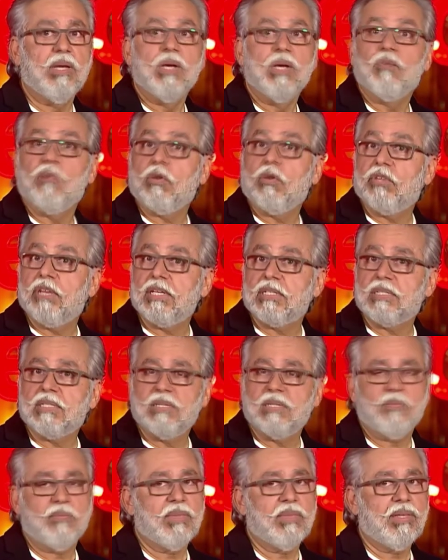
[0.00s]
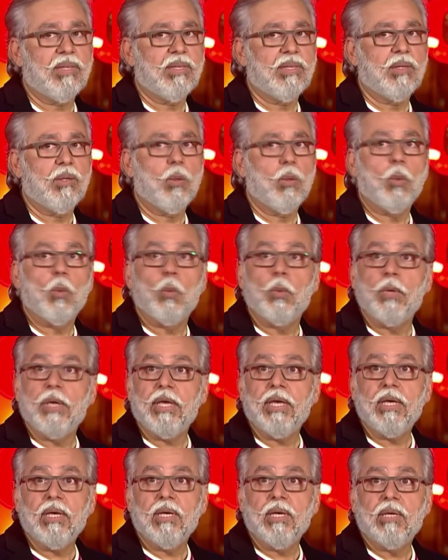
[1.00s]
For this,
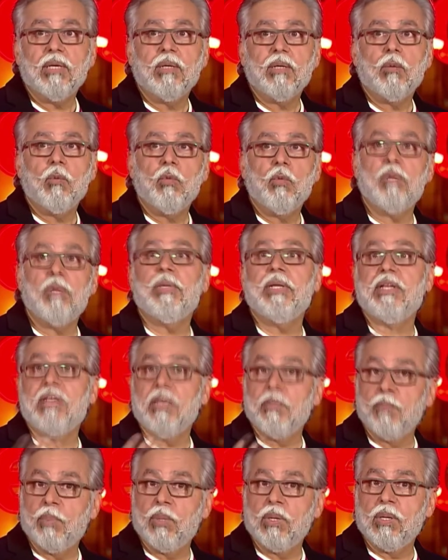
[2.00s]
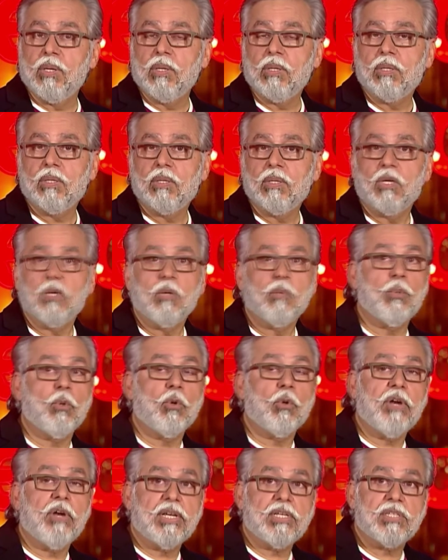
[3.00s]
we will be nimble,
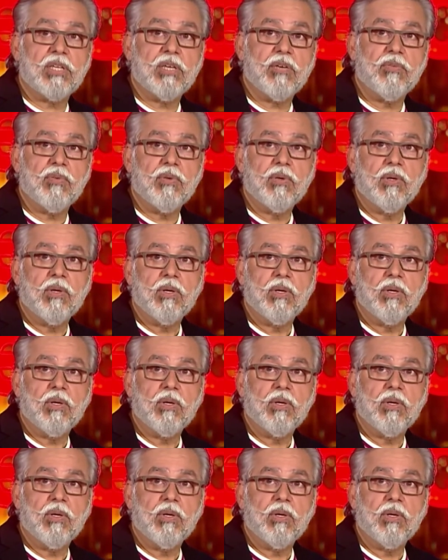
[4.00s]
progressive,